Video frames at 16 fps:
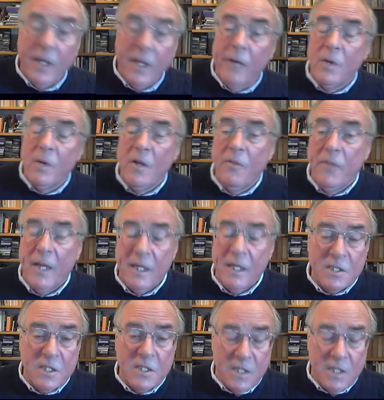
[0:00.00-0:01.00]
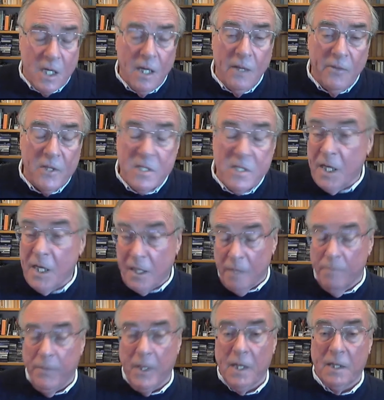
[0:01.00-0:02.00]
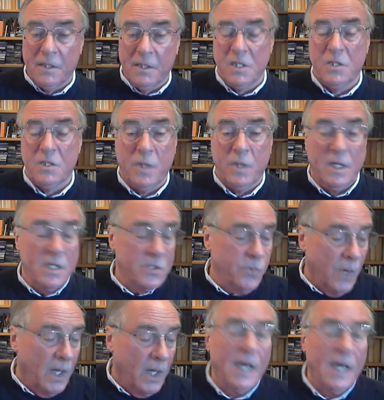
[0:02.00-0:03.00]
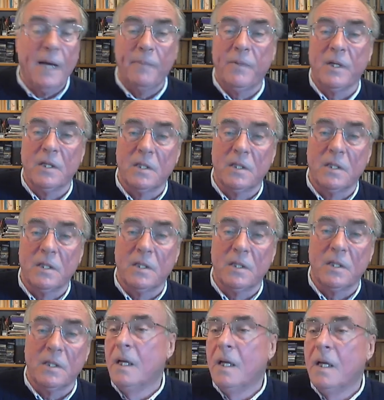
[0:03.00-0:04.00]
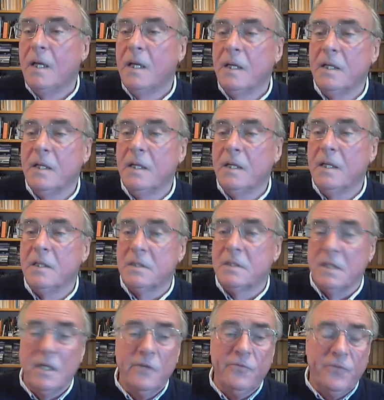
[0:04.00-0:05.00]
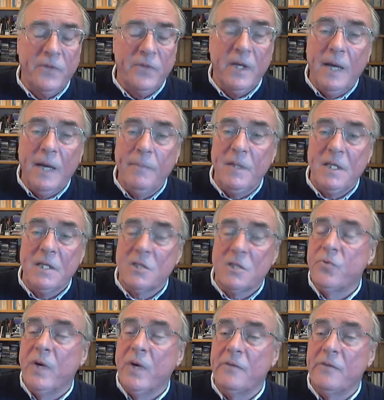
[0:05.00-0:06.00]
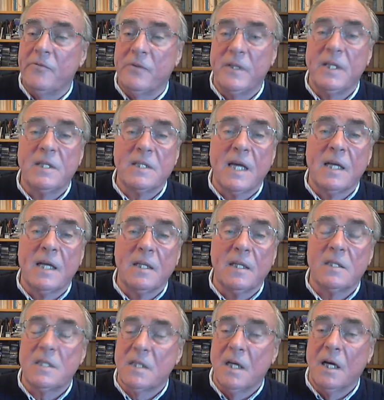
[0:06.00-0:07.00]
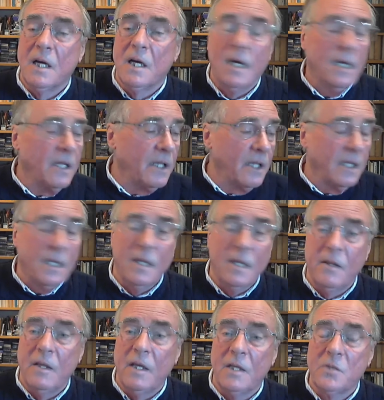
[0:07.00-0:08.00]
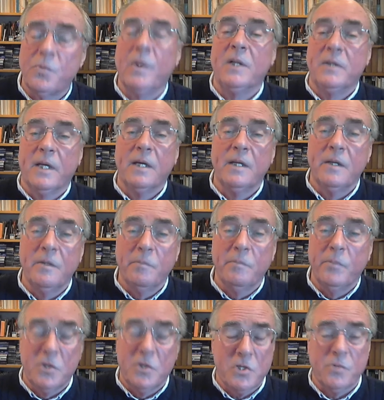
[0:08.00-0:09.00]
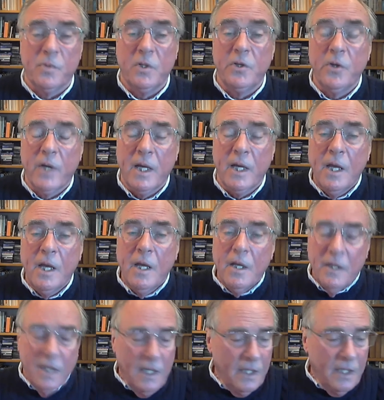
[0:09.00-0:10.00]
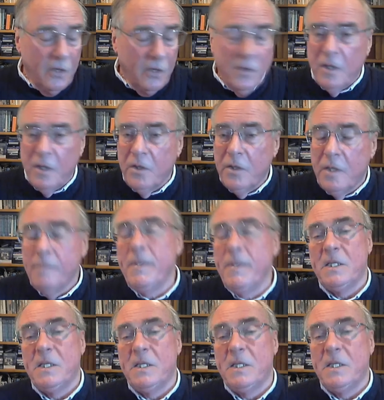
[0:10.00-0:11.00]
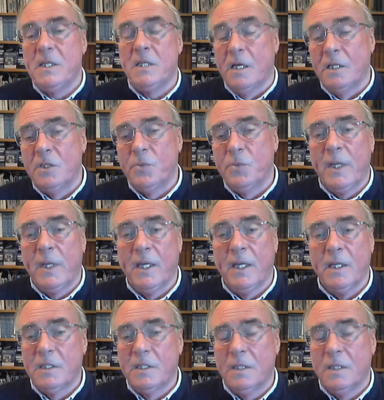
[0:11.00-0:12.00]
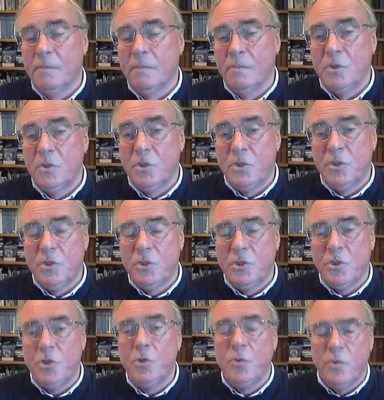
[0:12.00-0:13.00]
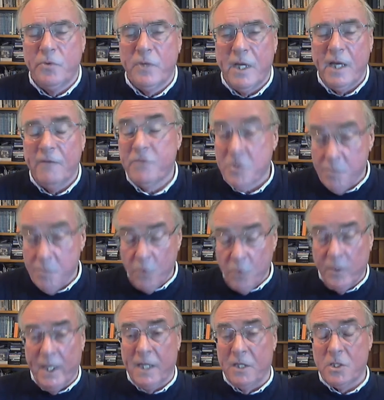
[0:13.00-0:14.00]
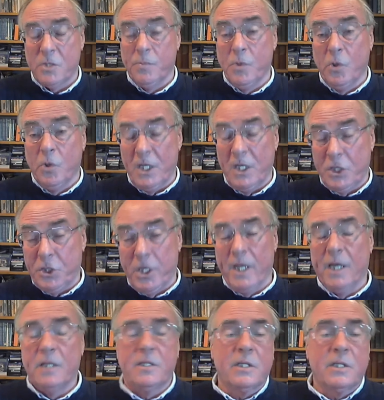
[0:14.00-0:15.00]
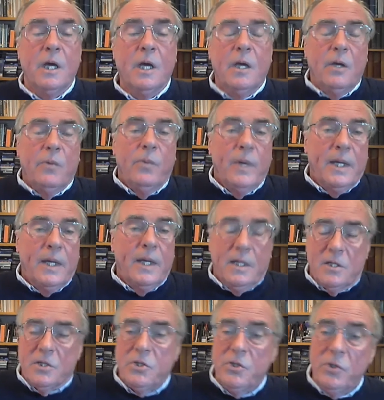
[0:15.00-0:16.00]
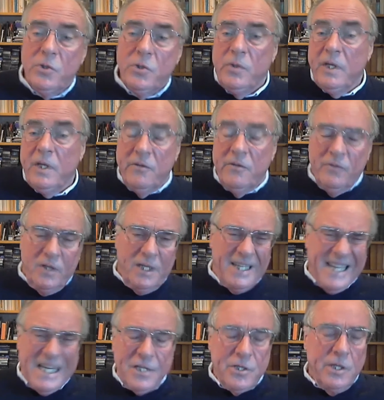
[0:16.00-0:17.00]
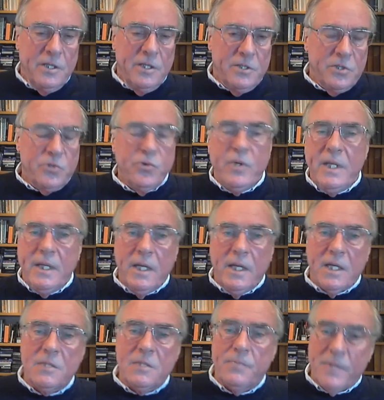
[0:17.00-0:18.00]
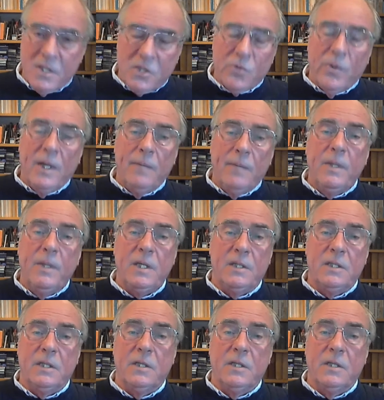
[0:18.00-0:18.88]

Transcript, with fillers: That but that's uh, the second part is is what happens. Uh, it's if the habitat's right for these ants, uh, it's well nigh impossible. You get uh, on on our best sites, we get um, two. They have small nets, smallish nests. We get two, even occasionally three nests per square meter.